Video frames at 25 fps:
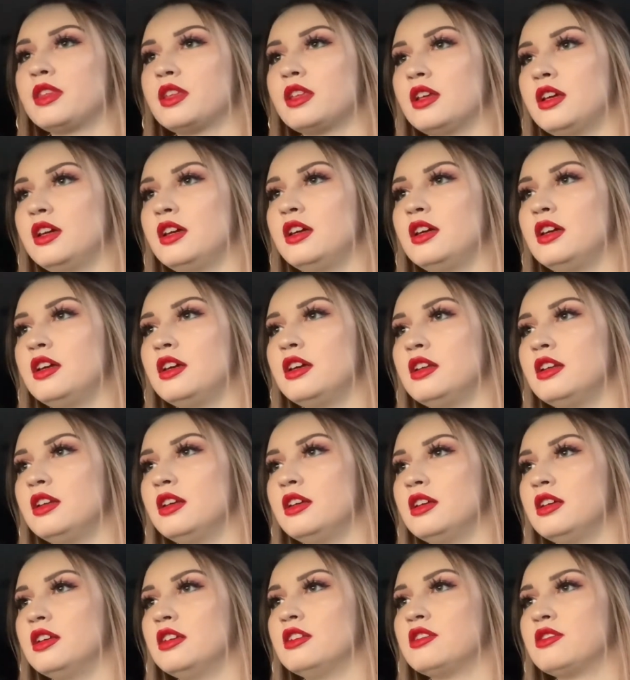It
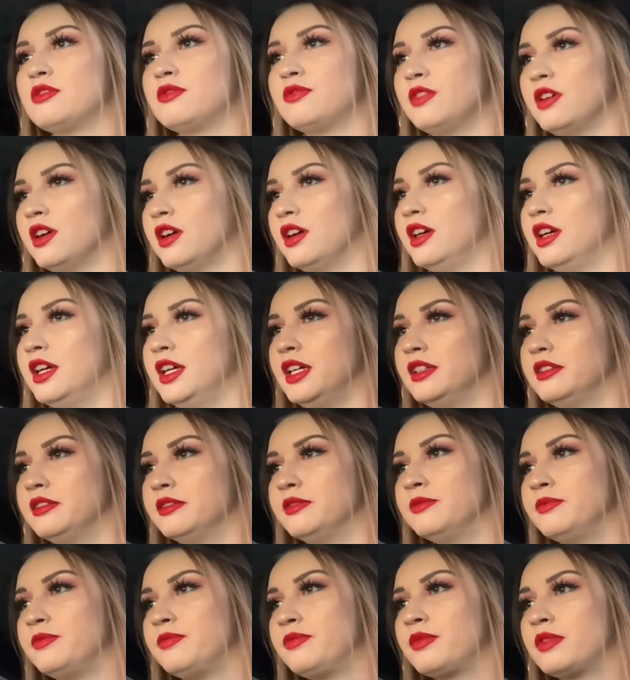is fine.
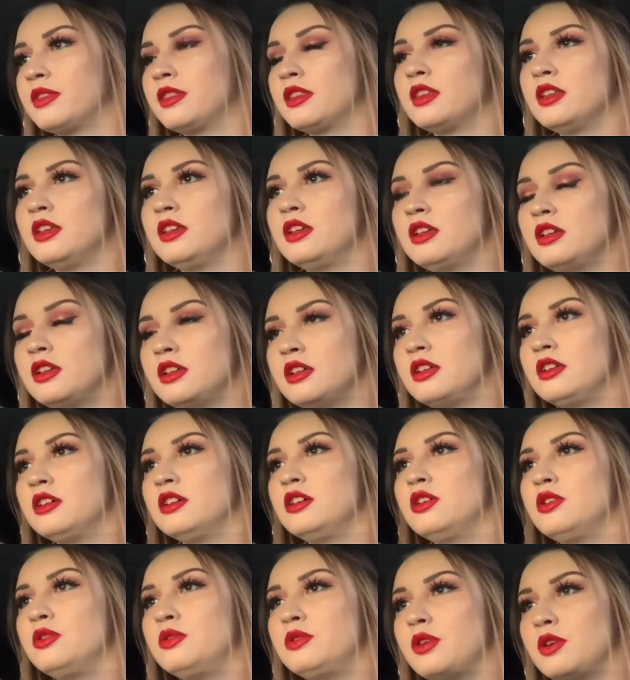
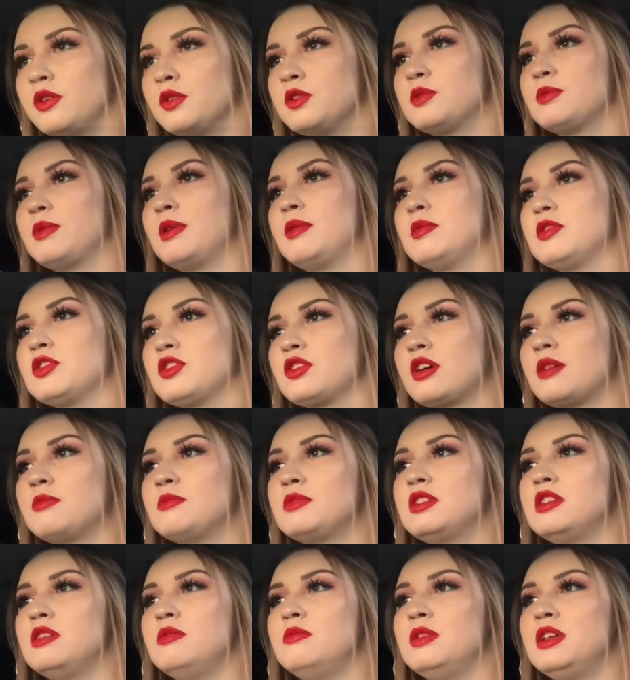Who knows, maybe she'll come
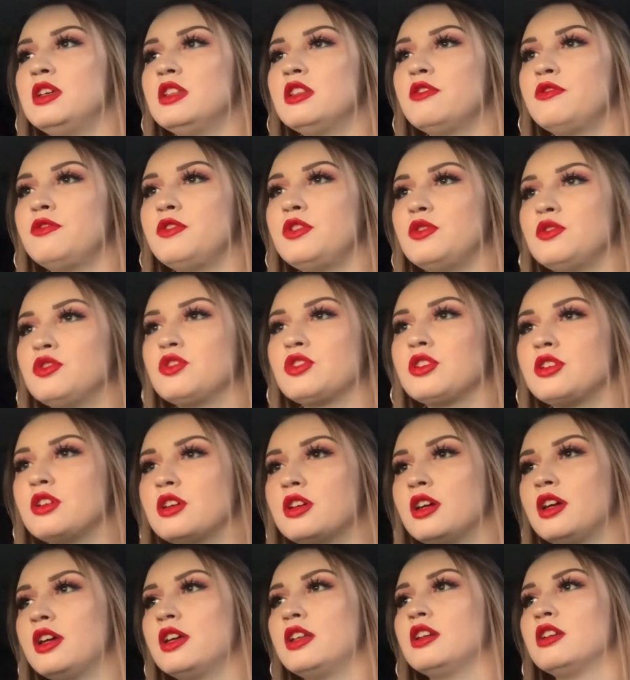see me in the
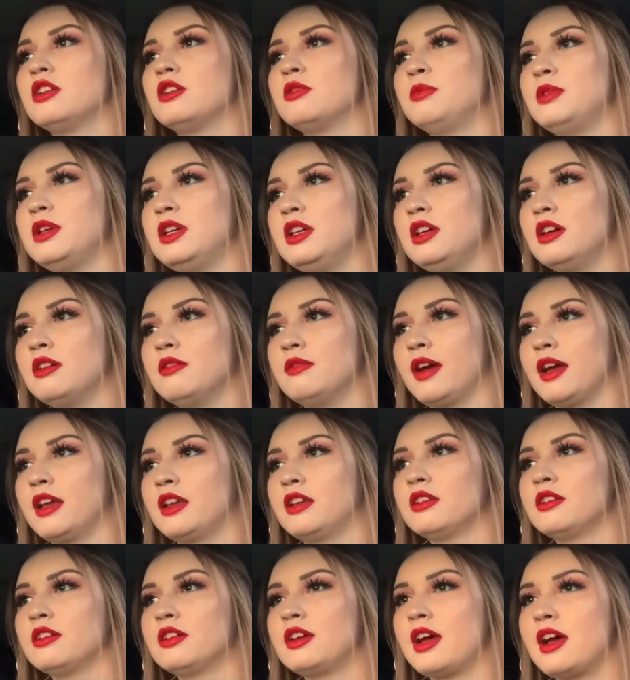future and it'll be a
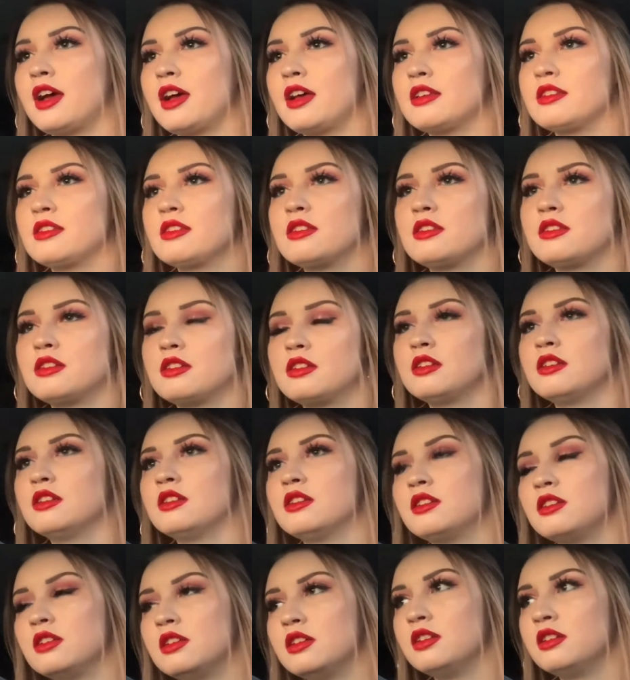regular guest.
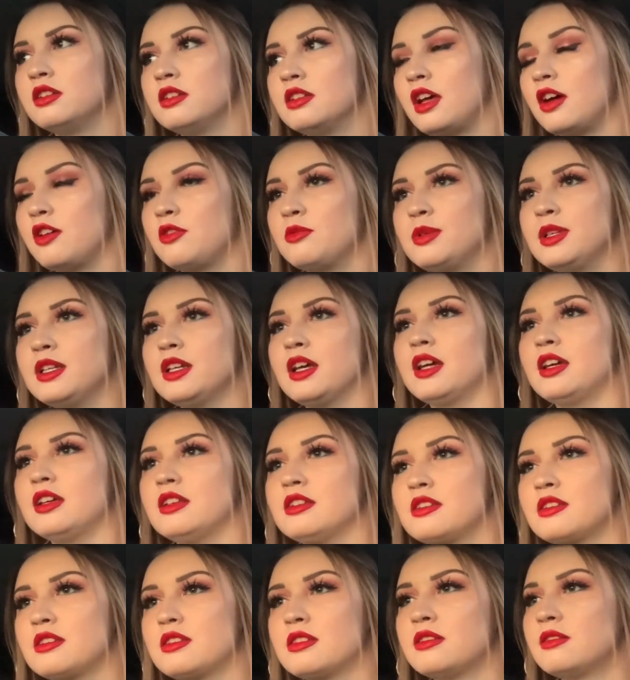That would be
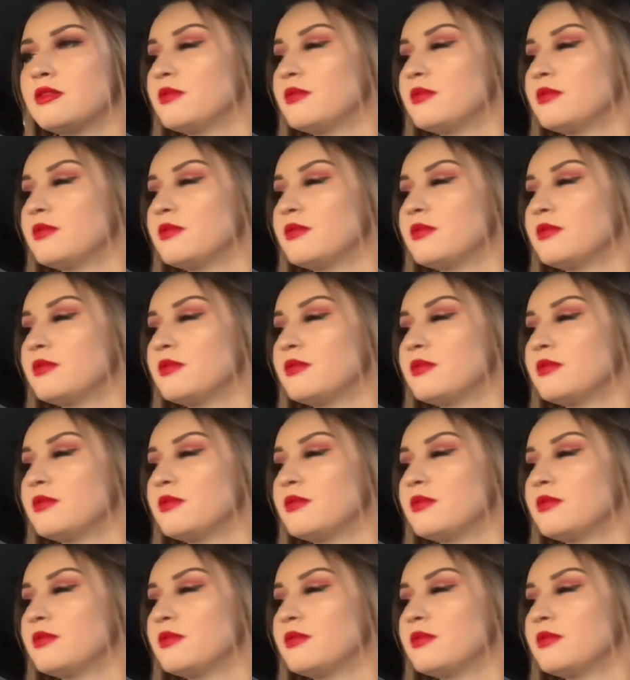nice.